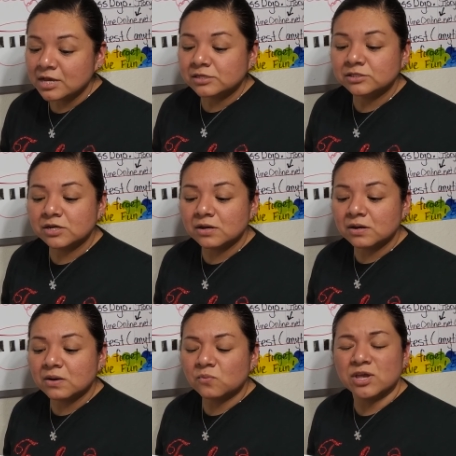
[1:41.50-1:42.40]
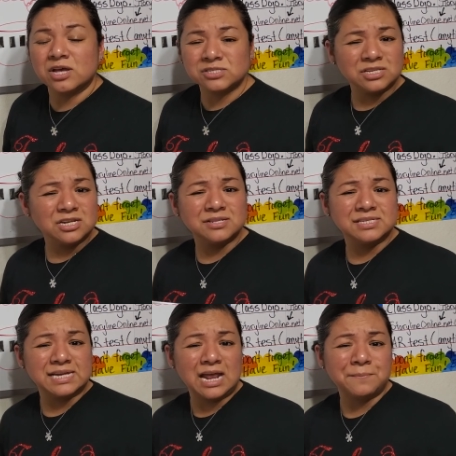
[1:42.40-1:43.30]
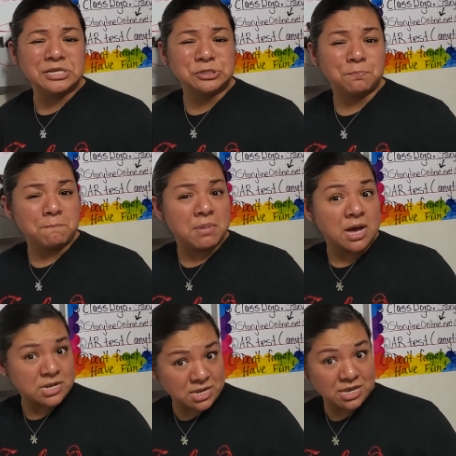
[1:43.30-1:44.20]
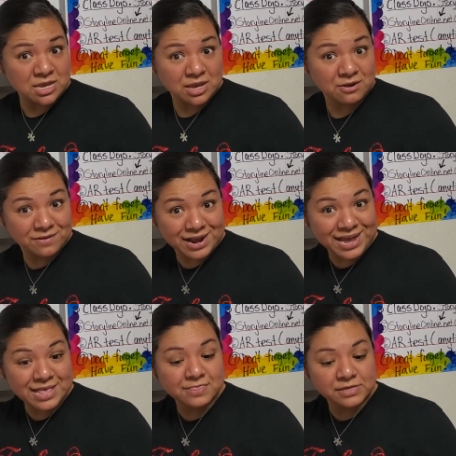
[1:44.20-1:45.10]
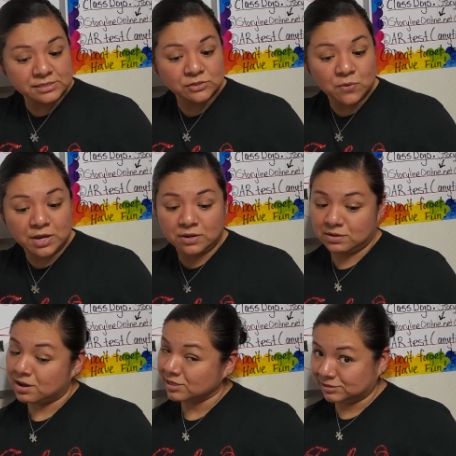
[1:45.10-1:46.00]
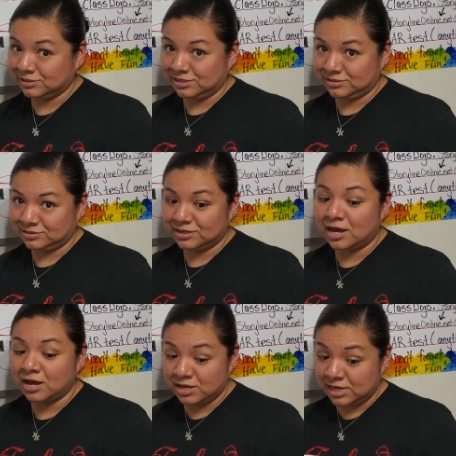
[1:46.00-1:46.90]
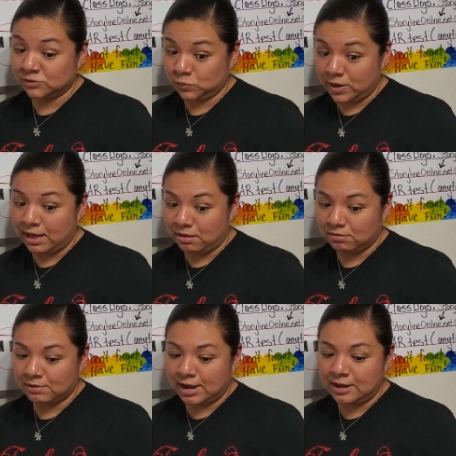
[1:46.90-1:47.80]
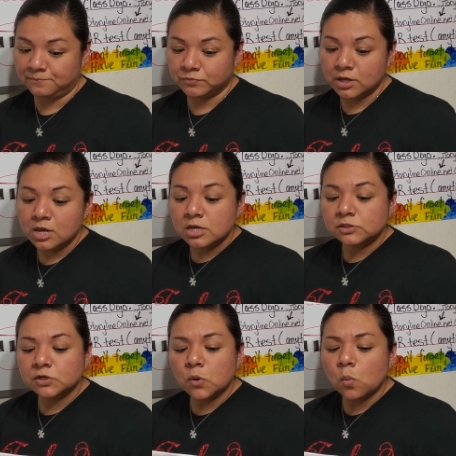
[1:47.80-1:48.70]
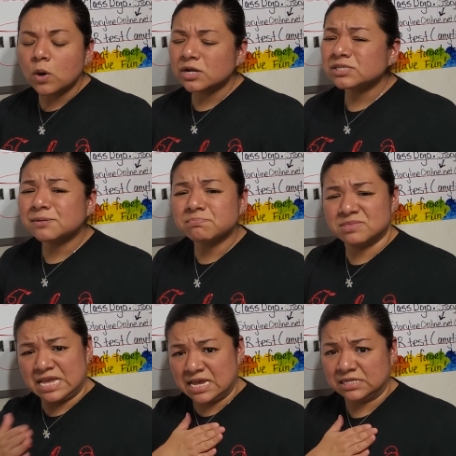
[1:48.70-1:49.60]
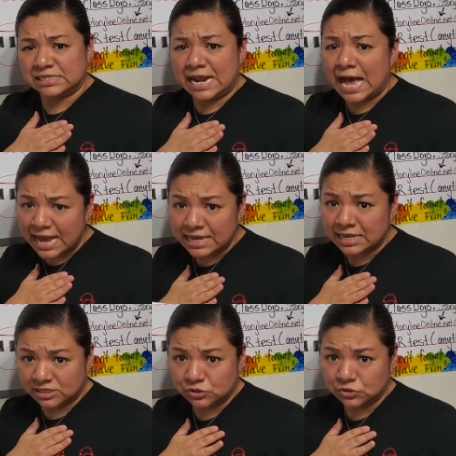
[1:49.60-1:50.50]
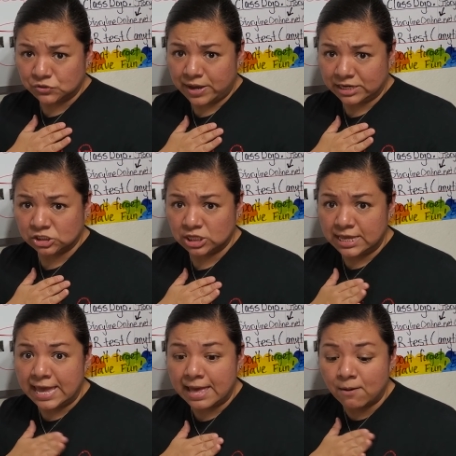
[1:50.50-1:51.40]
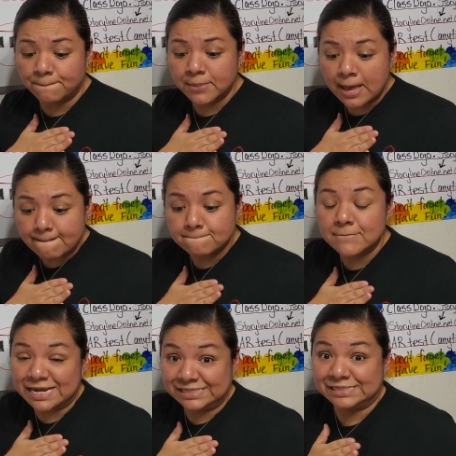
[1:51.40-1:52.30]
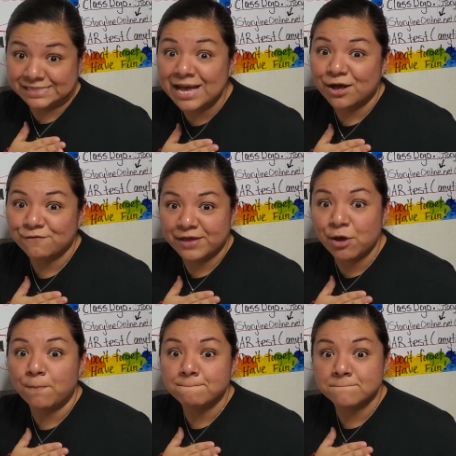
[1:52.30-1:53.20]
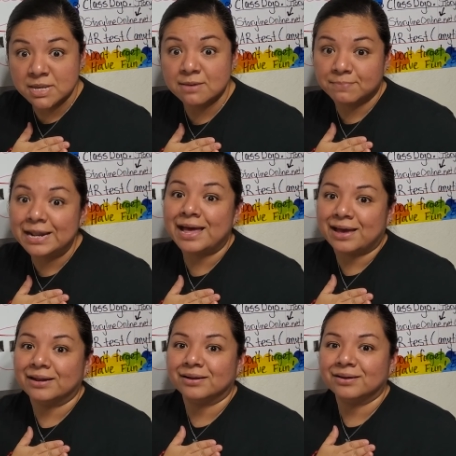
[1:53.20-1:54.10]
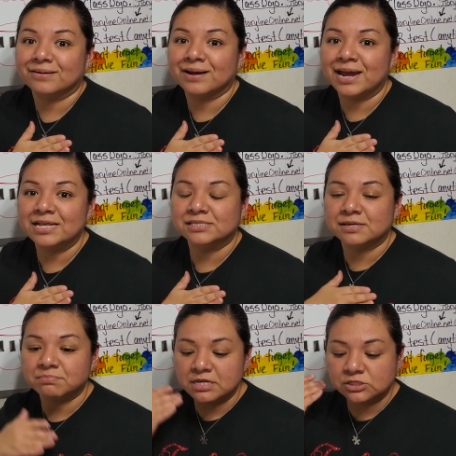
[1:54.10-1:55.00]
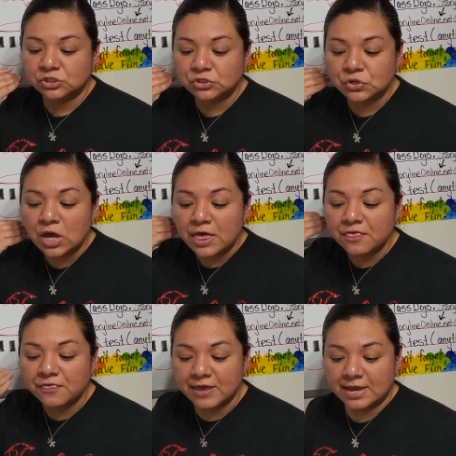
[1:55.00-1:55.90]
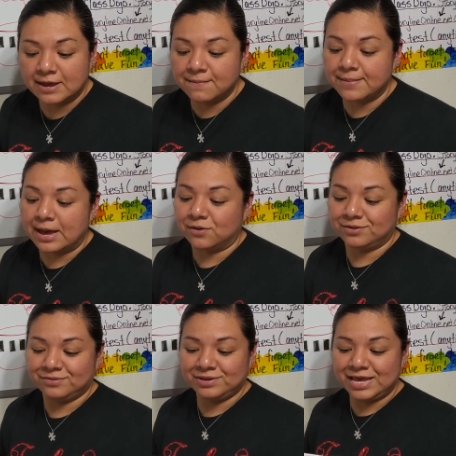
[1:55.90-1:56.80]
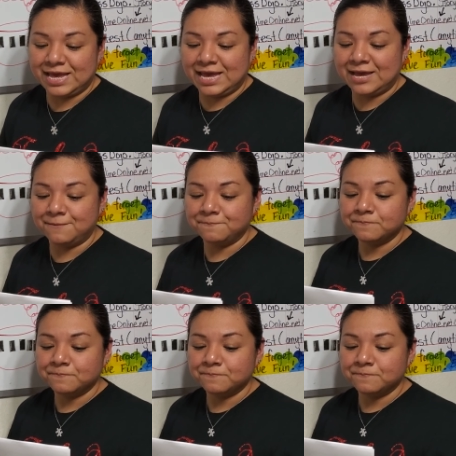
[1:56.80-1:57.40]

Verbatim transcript: So we also need to decide how much money, right, this is going to cost us uh, as well, right? So what are some things that I can do to actually help myself, help me plan, right? Some things to think about, okay?